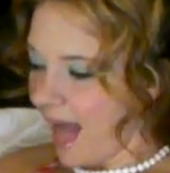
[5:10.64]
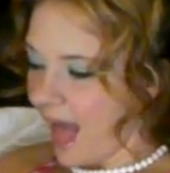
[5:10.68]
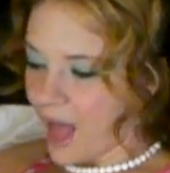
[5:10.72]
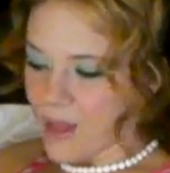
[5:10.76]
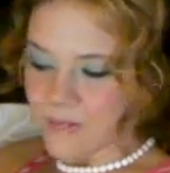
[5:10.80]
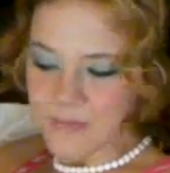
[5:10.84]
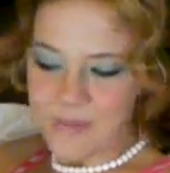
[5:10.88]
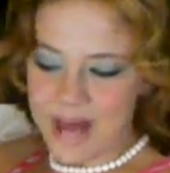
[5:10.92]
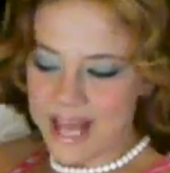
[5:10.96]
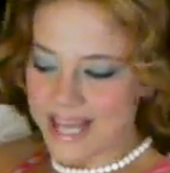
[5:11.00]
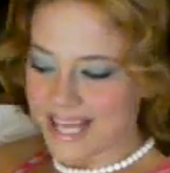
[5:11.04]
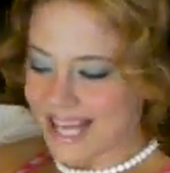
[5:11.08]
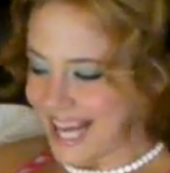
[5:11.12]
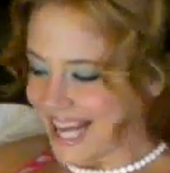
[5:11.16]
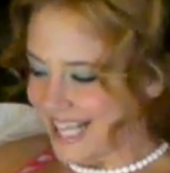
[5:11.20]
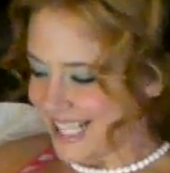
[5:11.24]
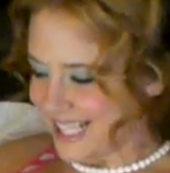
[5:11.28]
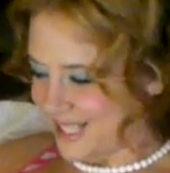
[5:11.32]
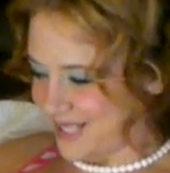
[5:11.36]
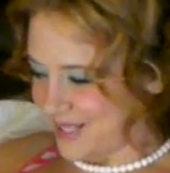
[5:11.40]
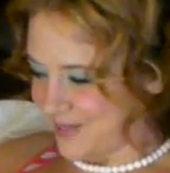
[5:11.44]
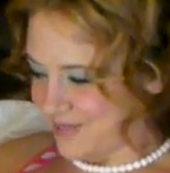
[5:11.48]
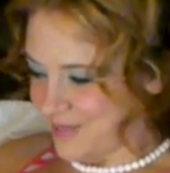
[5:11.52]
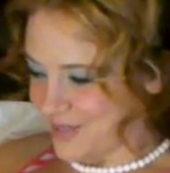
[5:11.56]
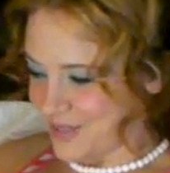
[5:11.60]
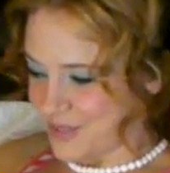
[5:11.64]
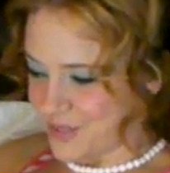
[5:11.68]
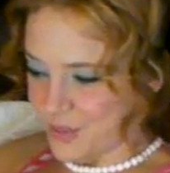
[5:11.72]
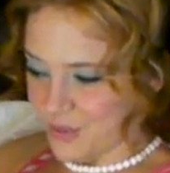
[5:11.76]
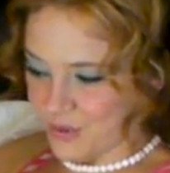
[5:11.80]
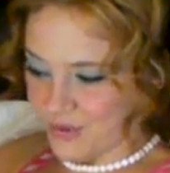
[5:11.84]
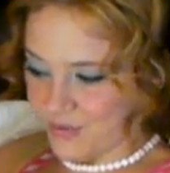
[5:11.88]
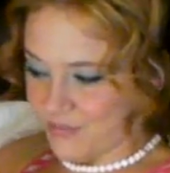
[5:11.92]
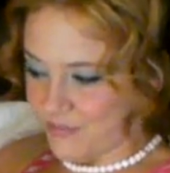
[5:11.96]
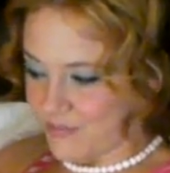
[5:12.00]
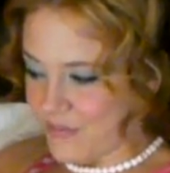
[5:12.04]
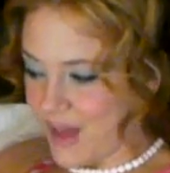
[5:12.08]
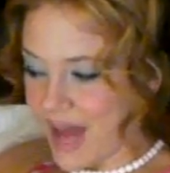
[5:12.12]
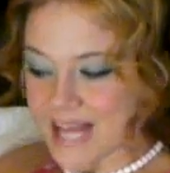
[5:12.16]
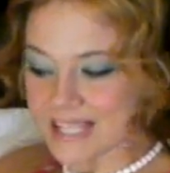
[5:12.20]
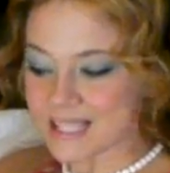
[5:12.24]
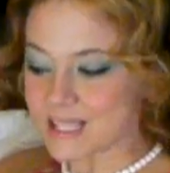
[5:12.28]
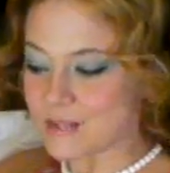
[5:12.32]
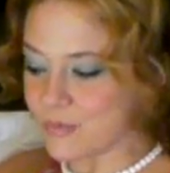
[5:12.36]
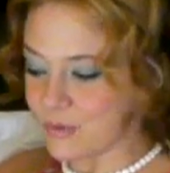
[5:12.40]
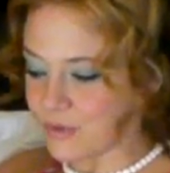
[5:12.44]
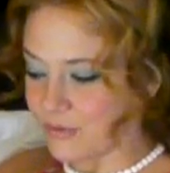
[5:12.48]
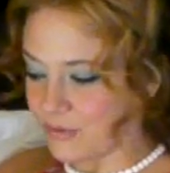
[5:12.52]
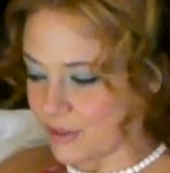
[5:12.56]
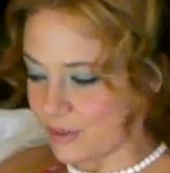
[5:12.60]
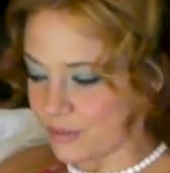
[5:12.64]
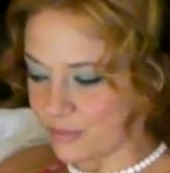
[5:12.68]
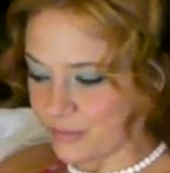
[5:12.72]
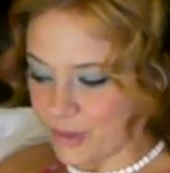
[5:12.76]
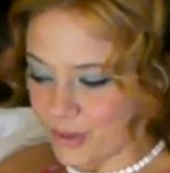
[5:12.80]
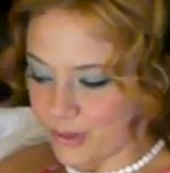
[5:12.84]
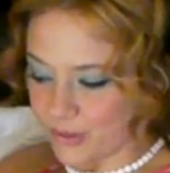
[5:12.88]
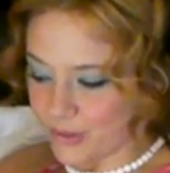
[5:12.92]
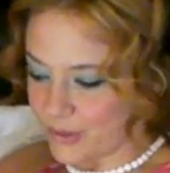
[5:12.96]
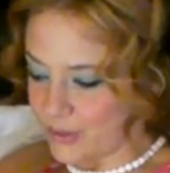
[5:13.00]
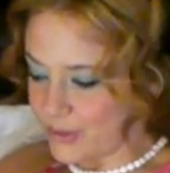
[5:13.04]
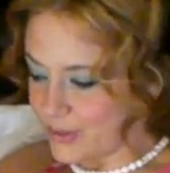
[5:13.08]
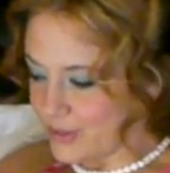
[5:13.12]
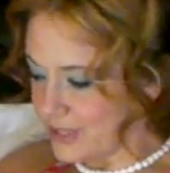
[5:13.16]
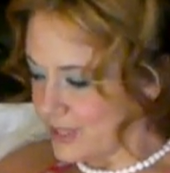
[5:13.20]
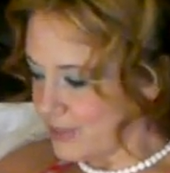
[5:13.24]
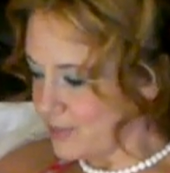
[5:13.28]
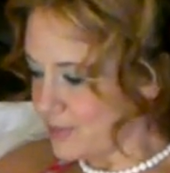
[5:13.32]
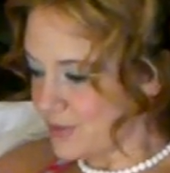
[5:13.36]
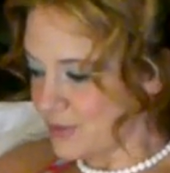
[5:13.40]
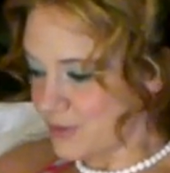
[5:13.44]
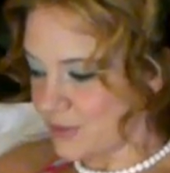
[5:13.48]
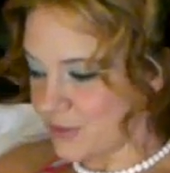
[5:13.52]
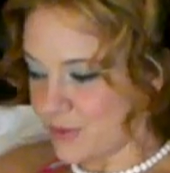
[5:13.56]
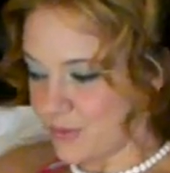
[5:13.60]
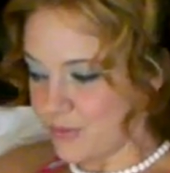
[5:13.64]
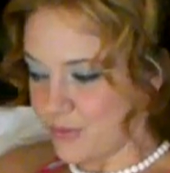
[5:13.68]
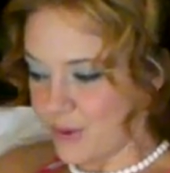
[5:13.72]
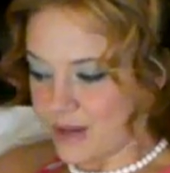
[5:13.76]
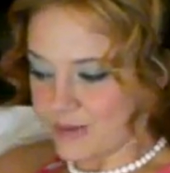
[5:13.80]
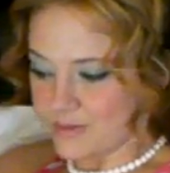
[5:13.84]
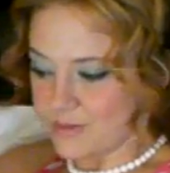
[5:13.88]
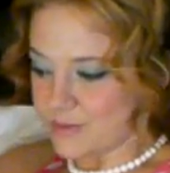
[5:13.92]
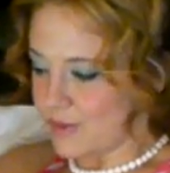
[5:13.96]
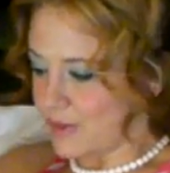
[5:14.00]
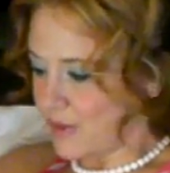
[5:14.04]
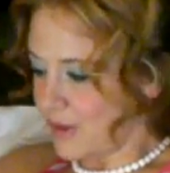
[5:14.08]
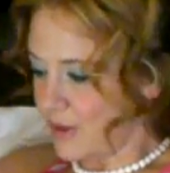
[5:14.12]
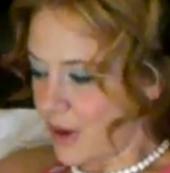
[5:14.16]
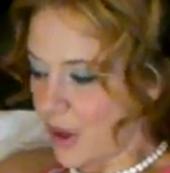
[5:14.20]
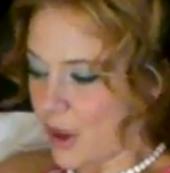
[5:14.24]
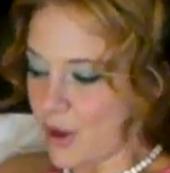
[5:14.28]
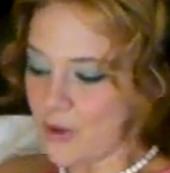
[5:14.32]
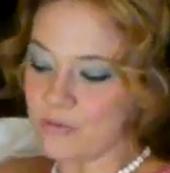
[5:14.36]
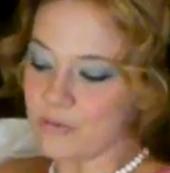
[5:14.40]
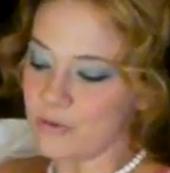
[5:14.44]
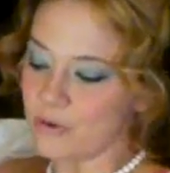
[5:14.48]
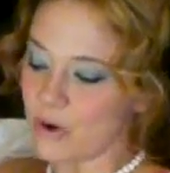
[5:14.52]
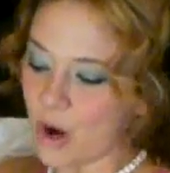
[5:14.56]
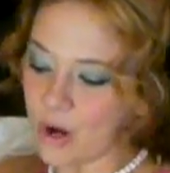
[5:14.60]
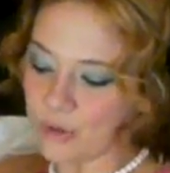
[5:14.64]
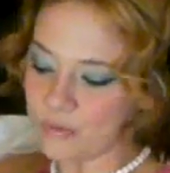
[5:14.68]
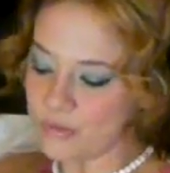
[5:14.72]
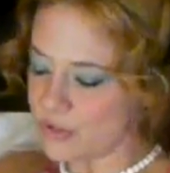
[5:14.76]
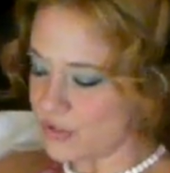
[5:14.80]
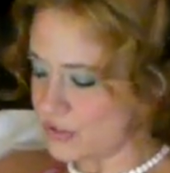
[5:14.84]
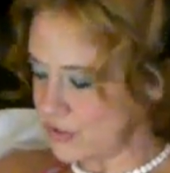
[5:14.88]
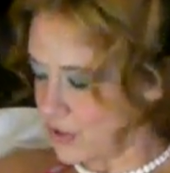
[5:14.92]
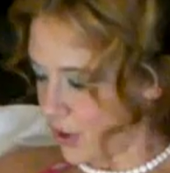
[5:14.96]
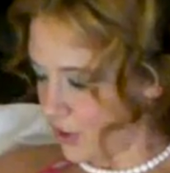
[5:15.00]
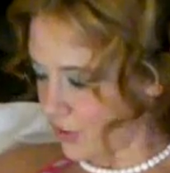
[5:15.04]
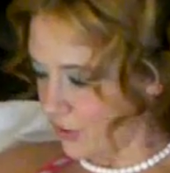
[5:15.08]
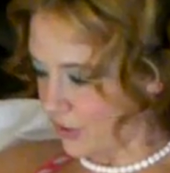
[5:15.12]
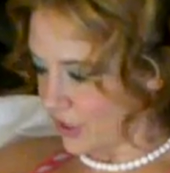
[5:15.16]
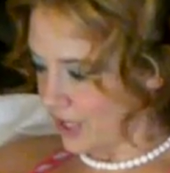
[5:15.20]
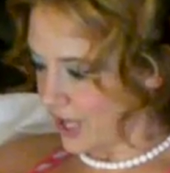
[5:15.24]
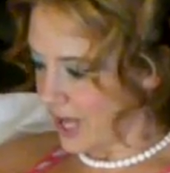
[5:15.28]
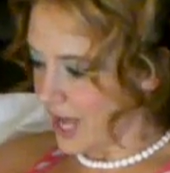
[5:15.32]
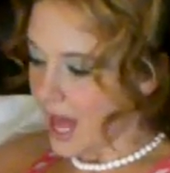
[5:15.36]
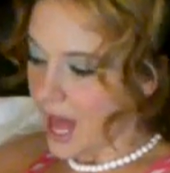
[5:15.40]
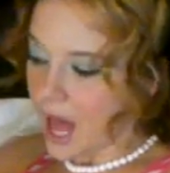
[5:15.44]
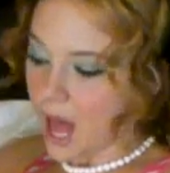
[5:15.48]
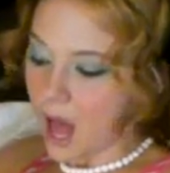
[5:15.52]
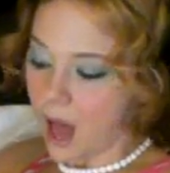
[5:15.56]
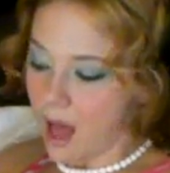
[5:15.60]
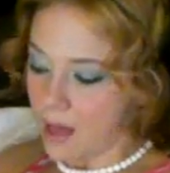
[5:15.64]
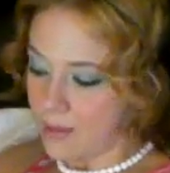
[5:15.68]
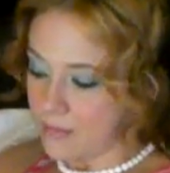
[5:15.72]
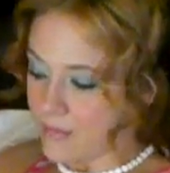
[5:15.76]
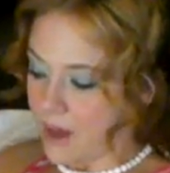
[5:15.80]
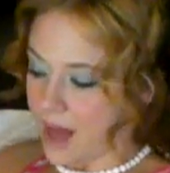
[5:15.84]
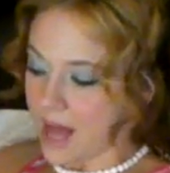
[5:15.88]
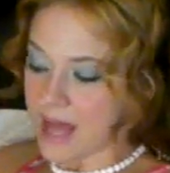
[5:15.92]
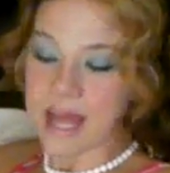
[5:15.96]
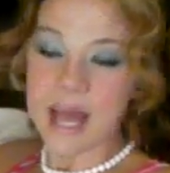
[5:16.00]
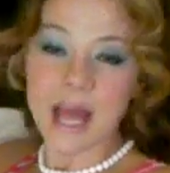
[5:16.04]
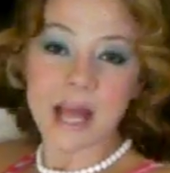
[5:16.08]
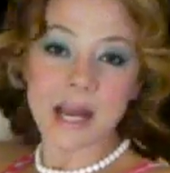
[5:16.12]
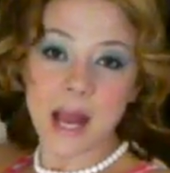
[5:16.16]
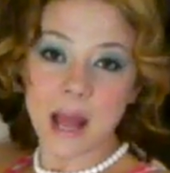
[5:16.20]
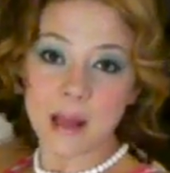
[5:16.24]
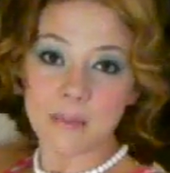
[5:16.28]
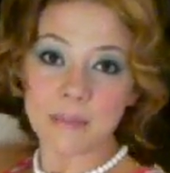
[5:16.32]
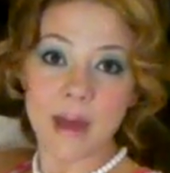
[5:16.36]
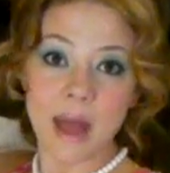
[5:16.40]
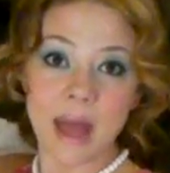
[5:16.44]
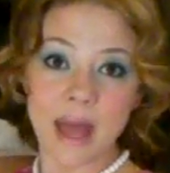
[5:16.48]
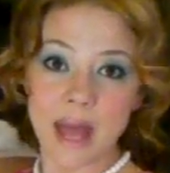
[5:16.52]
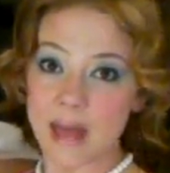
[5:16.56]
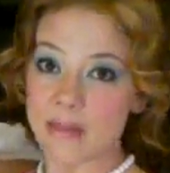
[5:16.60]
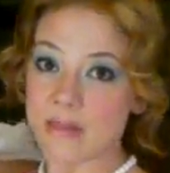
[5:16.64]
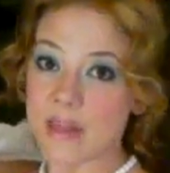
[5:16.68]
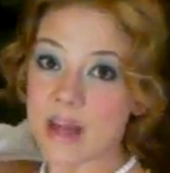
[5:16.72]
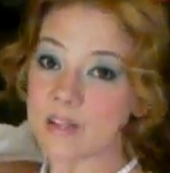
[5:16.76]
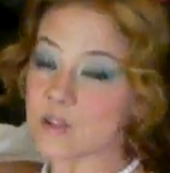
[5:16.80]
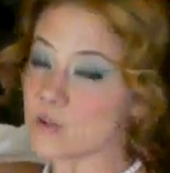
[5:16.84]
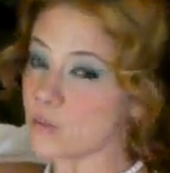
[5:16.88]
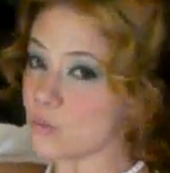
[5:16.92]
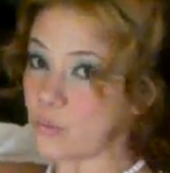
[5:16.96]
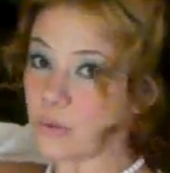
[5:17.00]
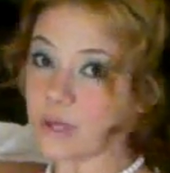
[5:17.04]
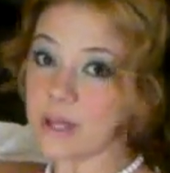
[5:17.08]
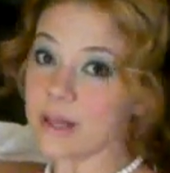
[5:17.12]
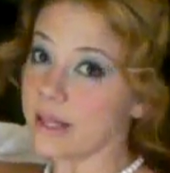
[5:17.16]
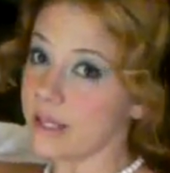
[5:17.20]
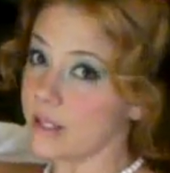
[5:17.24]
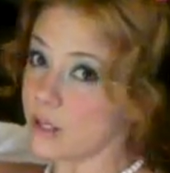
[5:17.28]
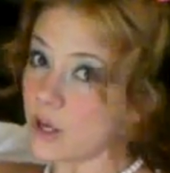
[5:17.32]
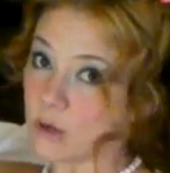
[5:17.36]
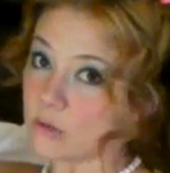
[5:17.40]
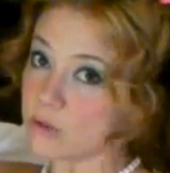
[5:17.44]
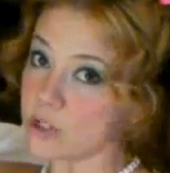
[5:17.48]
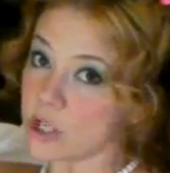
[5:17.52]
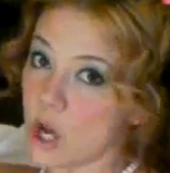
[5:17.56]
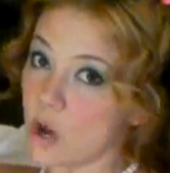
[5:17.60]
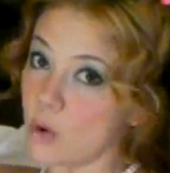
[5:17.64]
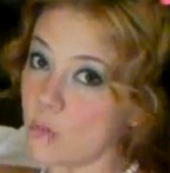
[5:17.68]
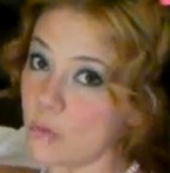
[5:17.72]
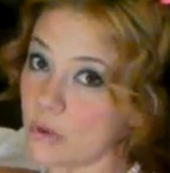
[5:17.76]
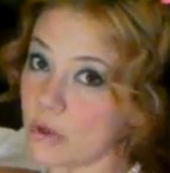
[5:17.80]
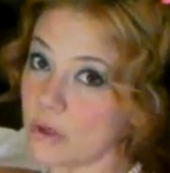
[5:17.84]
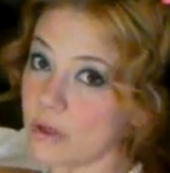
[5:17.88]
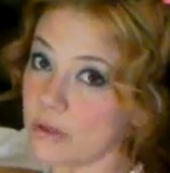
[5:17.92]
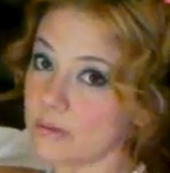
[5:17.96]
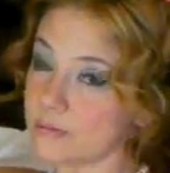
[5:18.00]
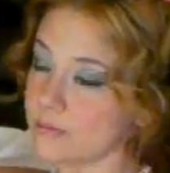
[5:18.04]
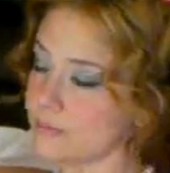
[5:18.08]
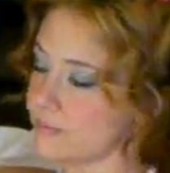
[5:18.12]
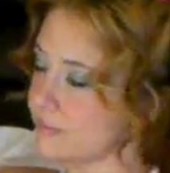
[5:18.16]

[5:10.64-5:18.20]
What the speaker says: I might catch some sort of fast-moving bloke who zips through the waves with an overarm stroke. I might and I may, and that's really no joke.